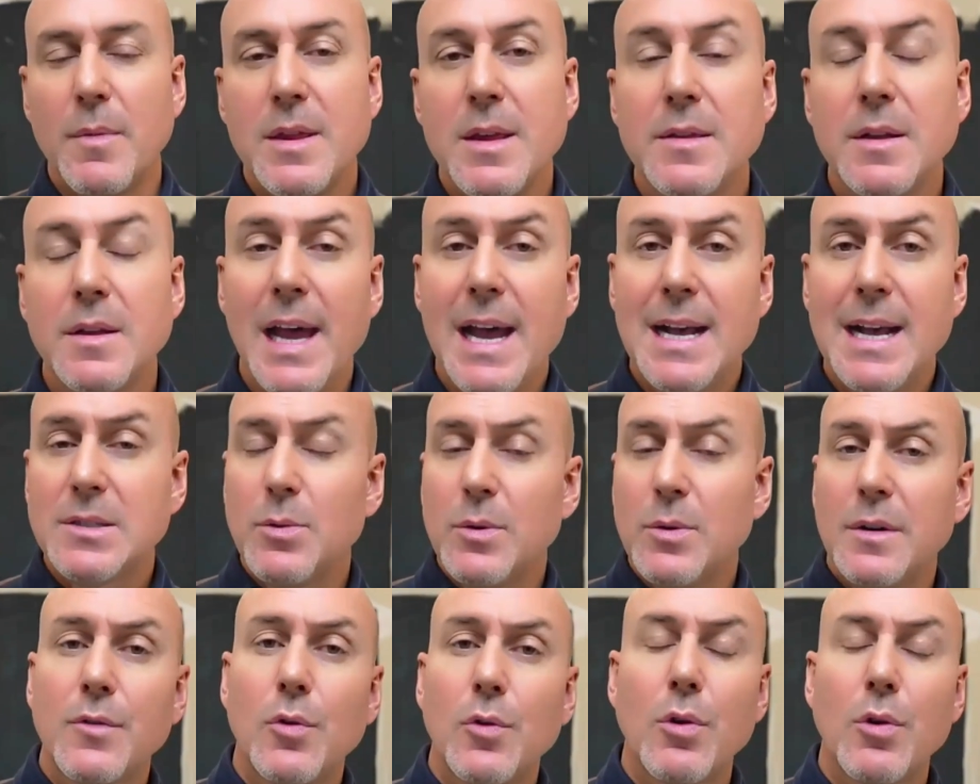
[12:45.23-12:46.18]
And then the last
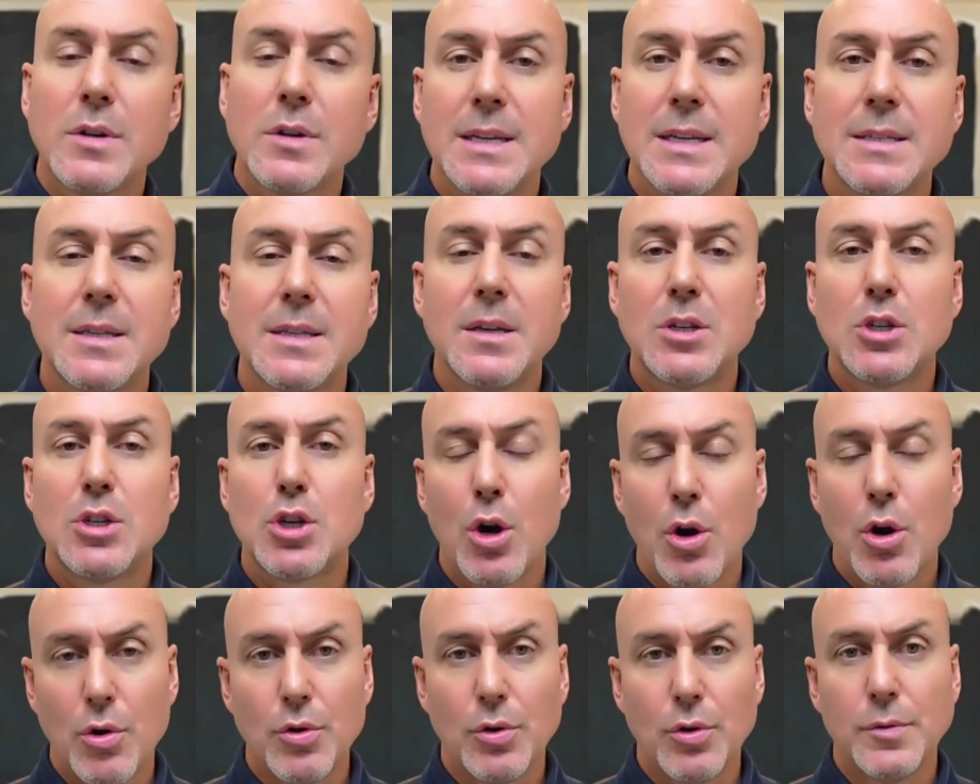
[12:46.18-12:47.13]
one, of course, is the
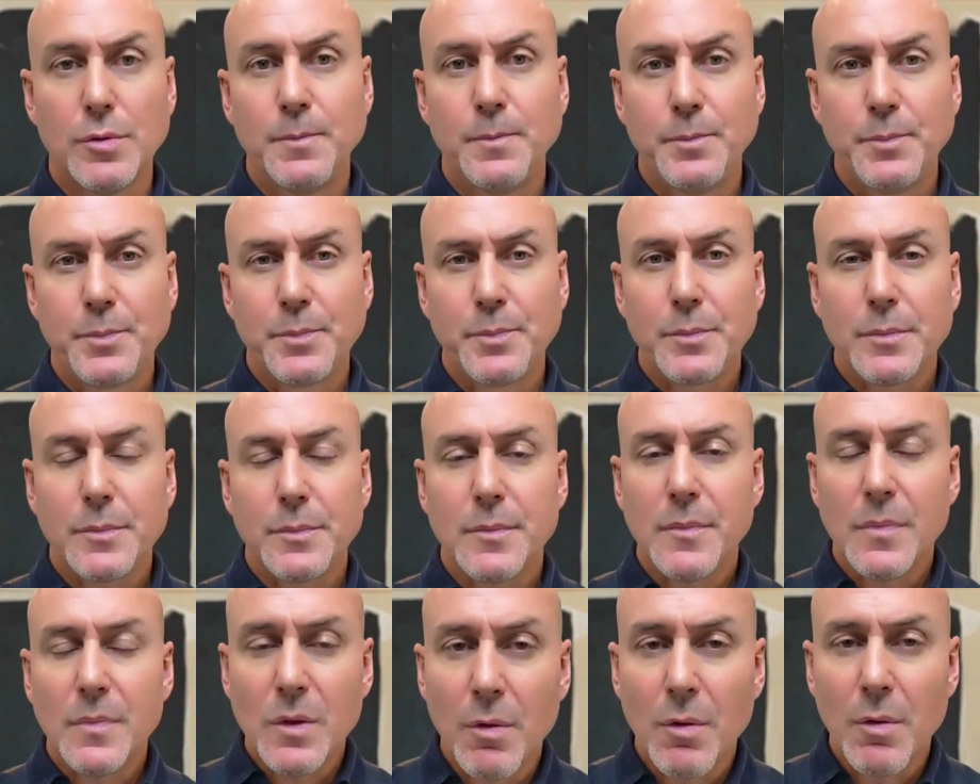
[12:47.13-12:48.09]
turtle,
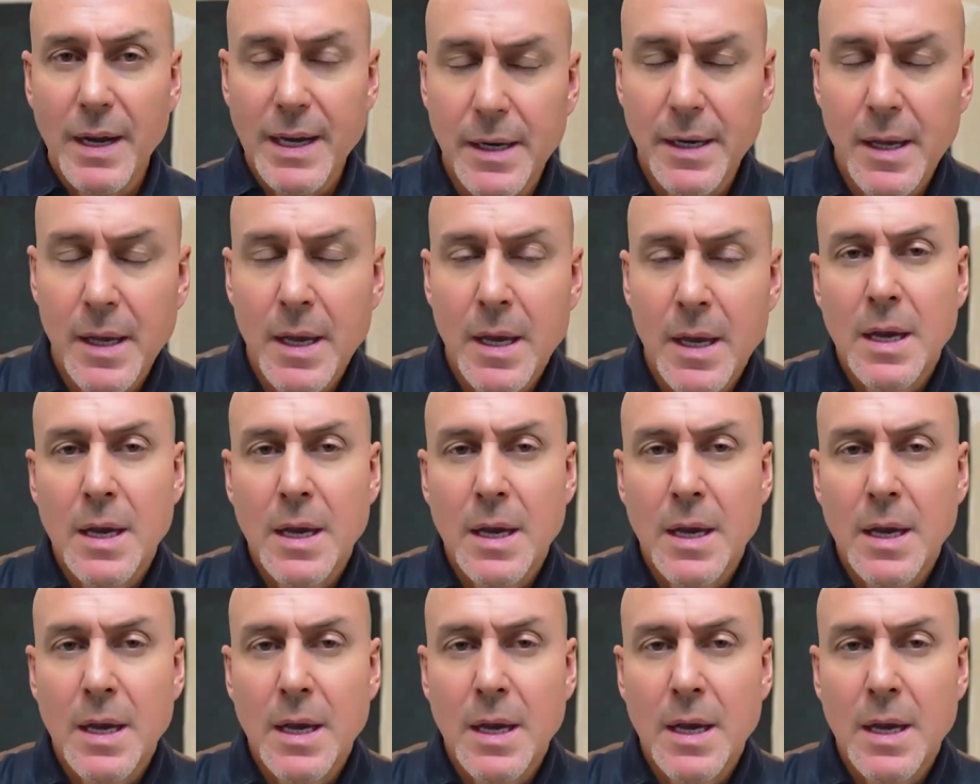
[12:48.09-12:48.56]
right?